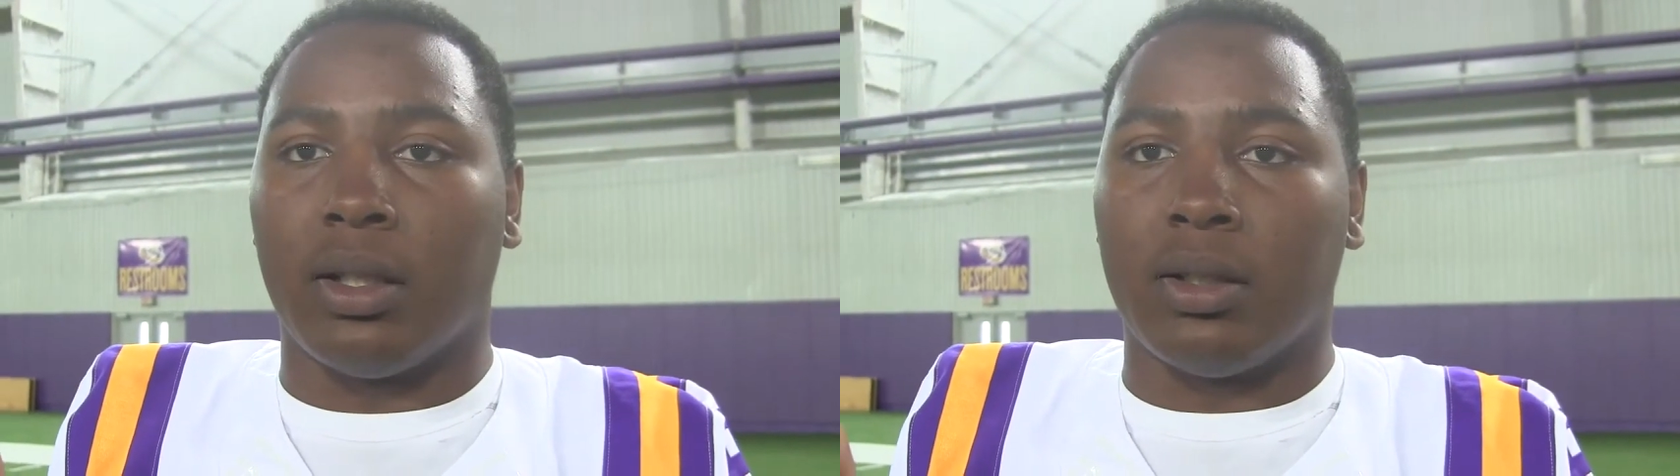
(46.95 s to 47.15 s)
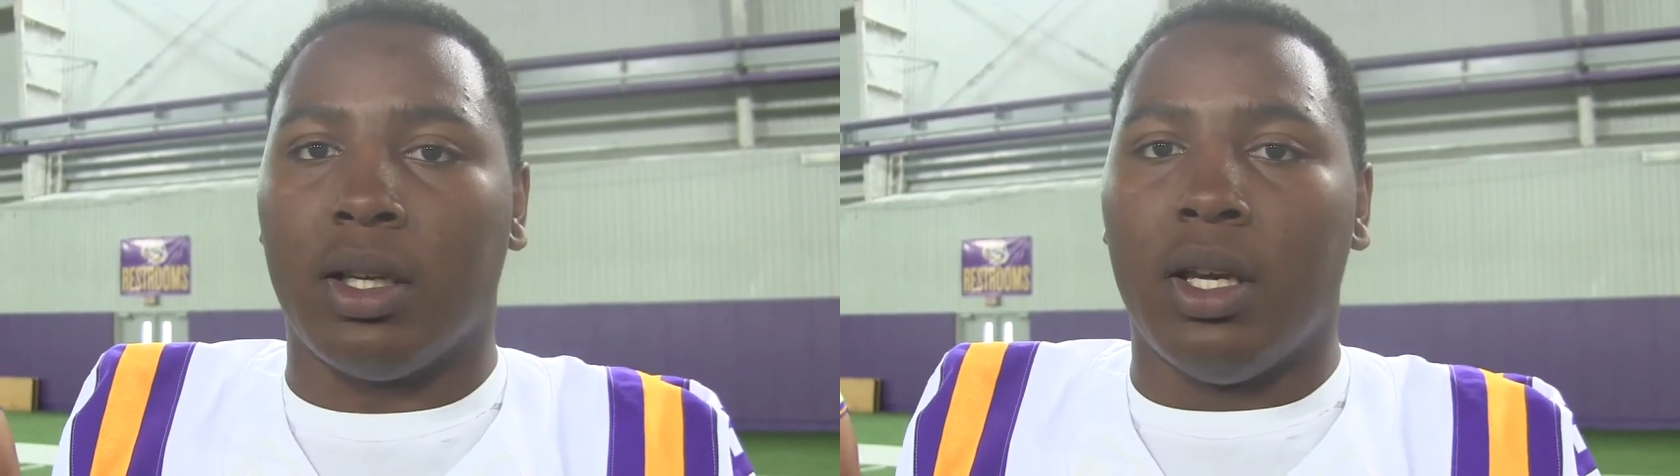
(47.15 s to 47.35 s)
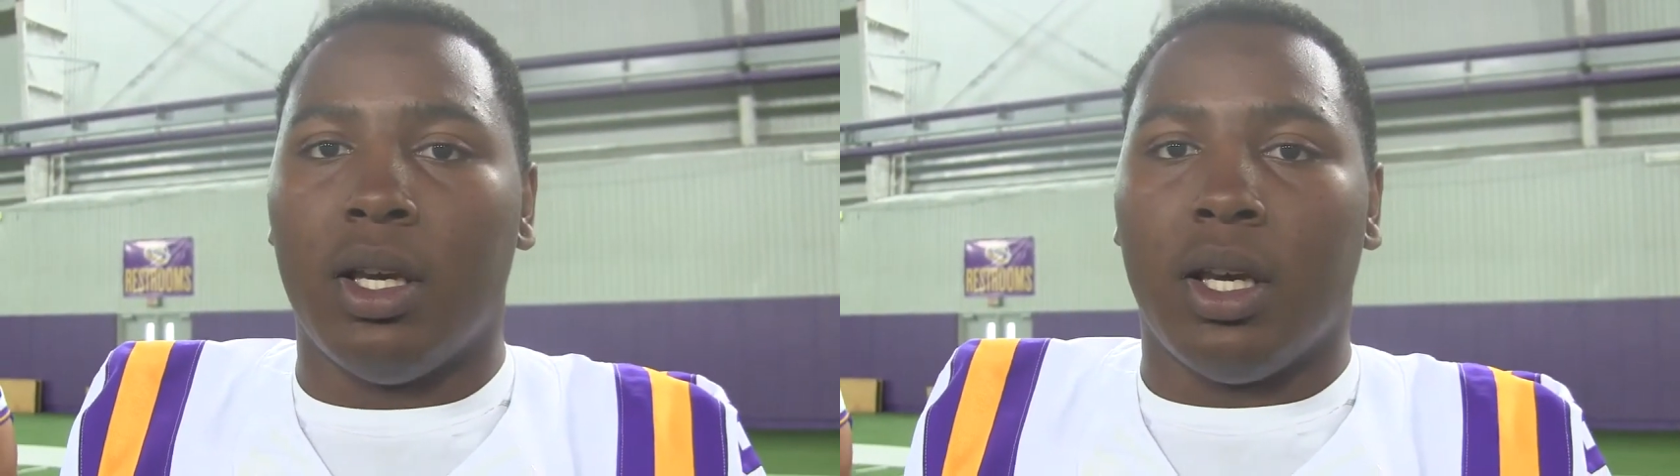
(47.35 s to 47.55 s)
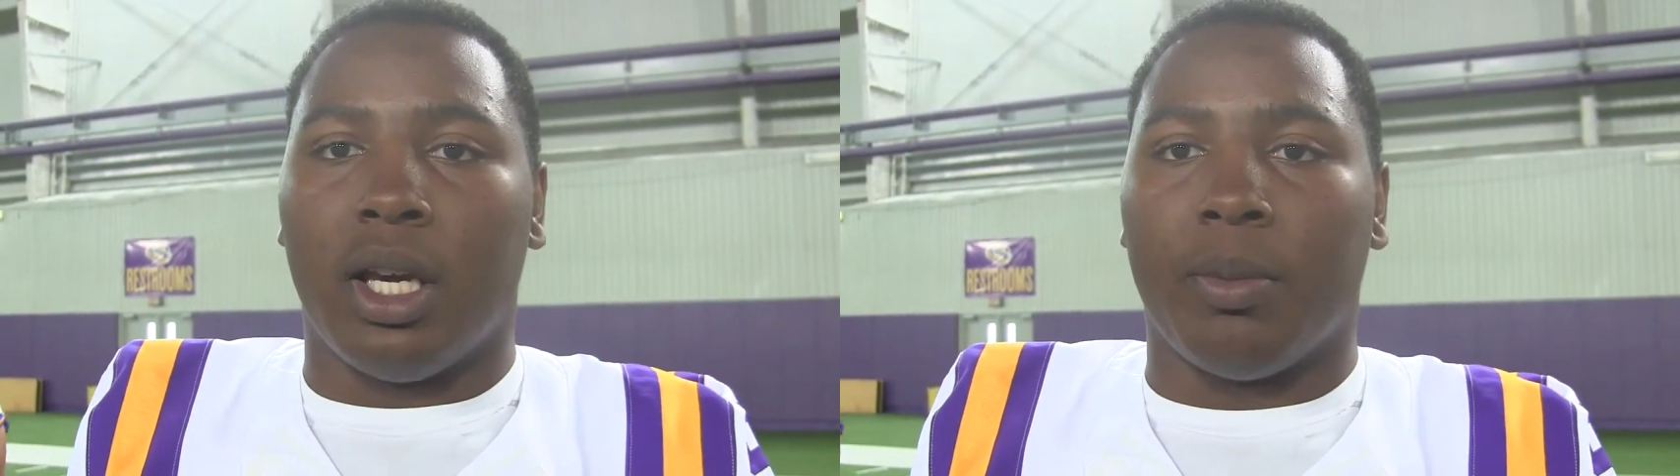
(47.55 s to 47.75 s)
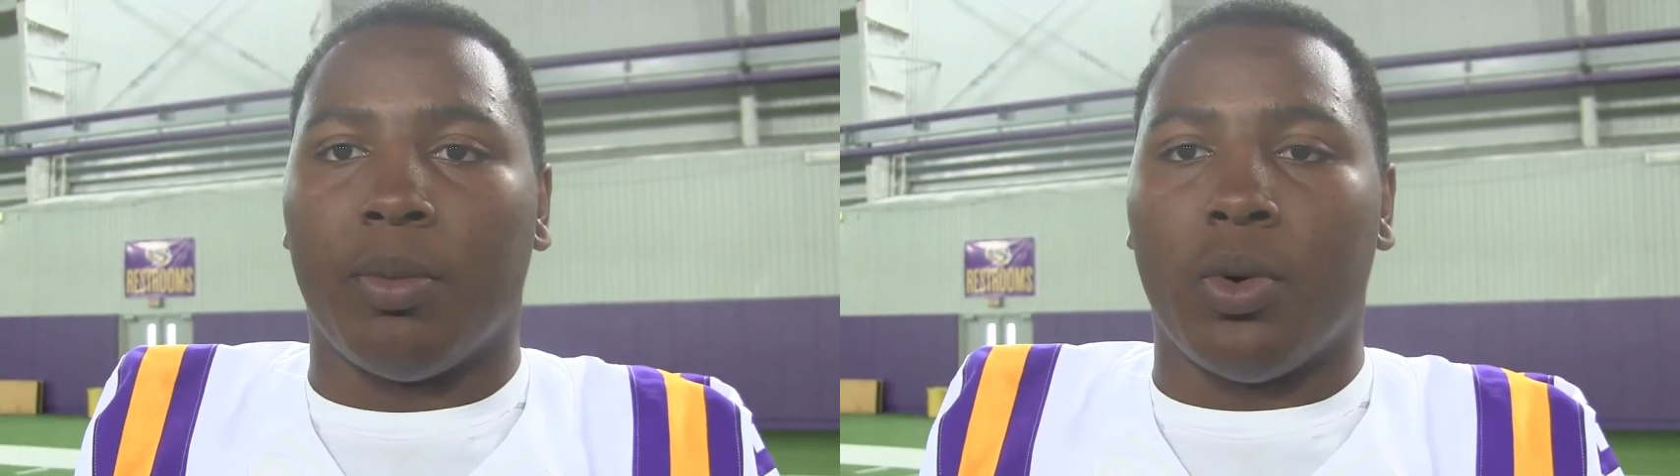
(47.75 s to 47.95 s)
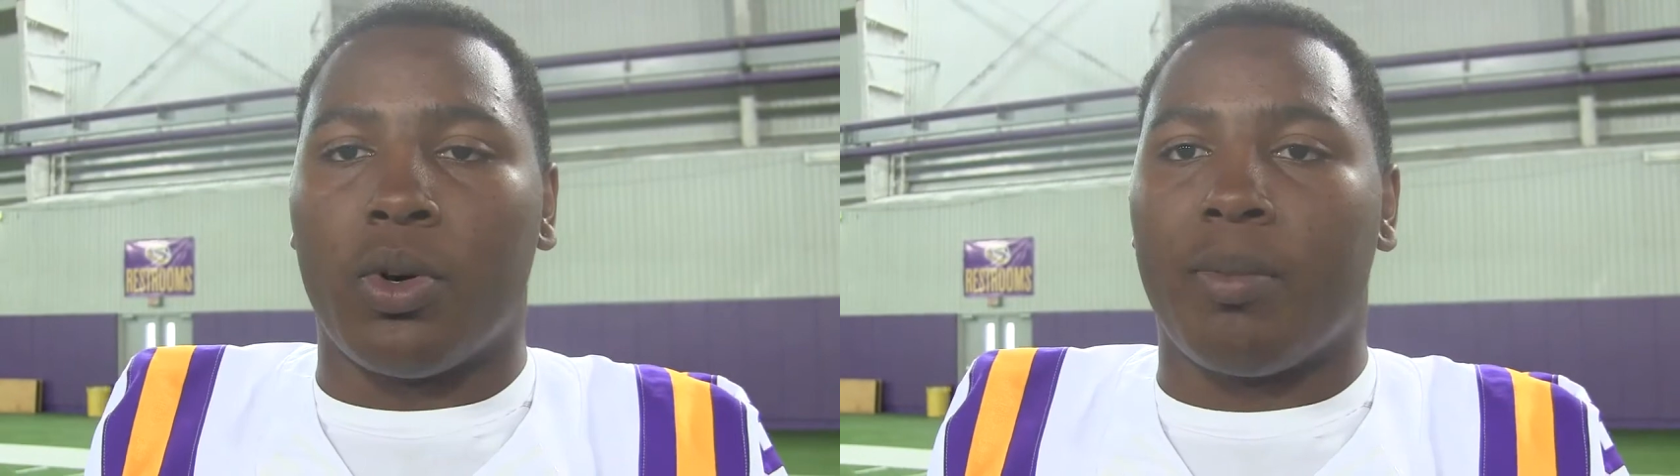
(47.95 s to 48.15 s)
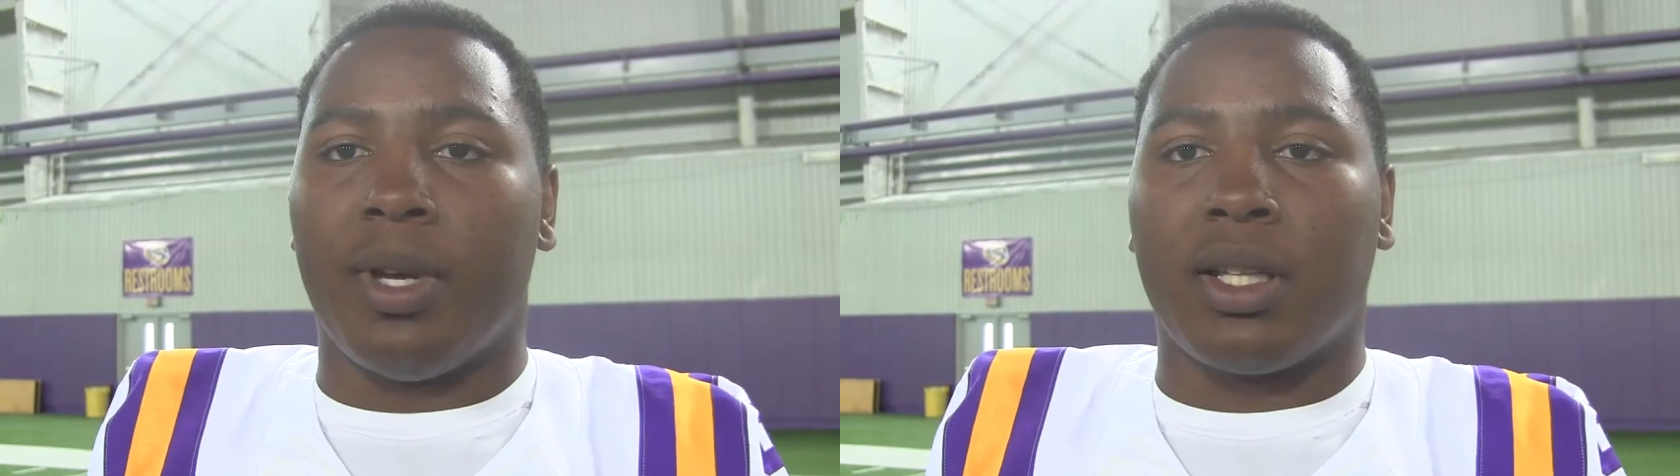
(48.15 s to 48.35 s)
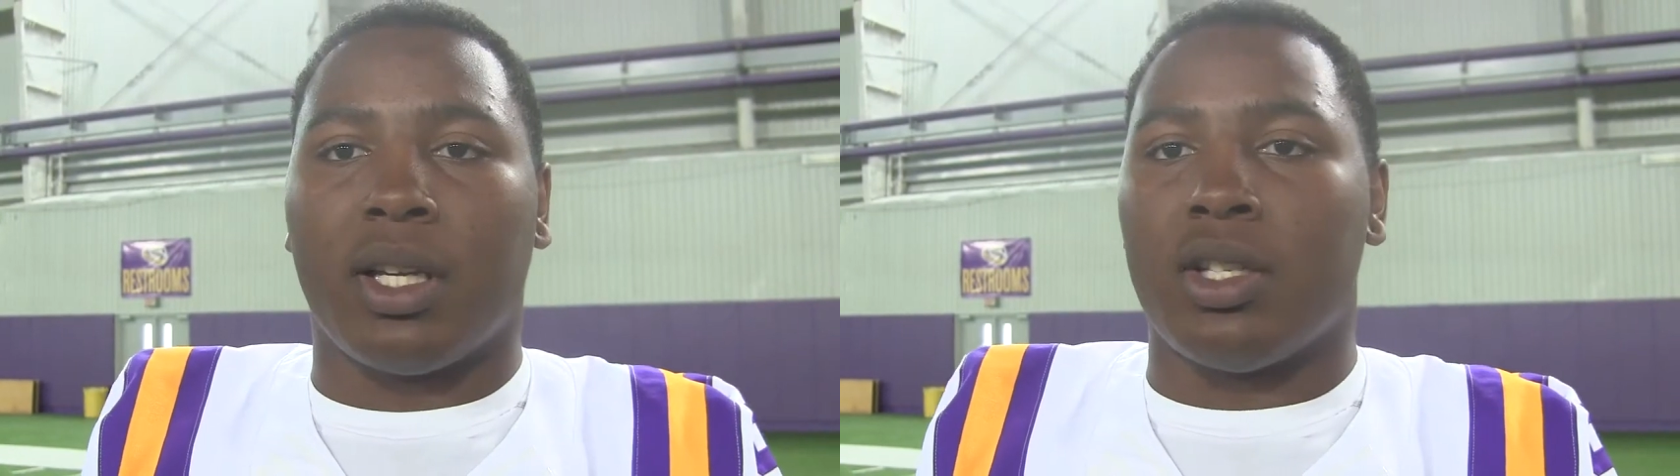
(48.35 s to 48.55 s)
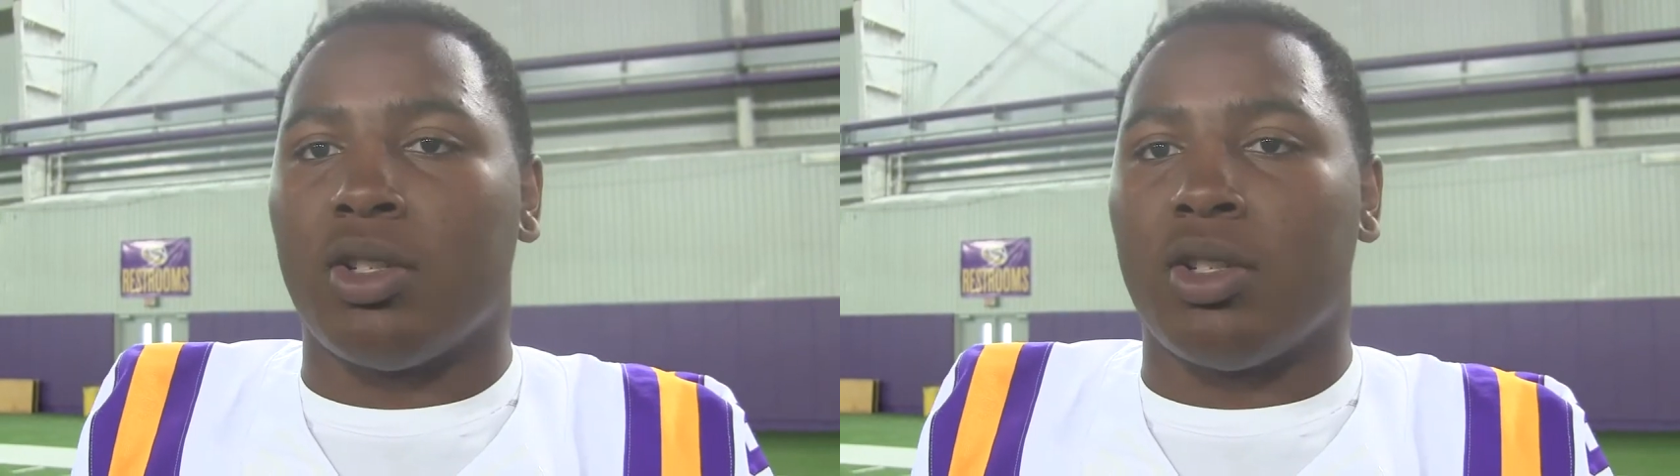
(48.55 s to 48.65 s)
and more the big things.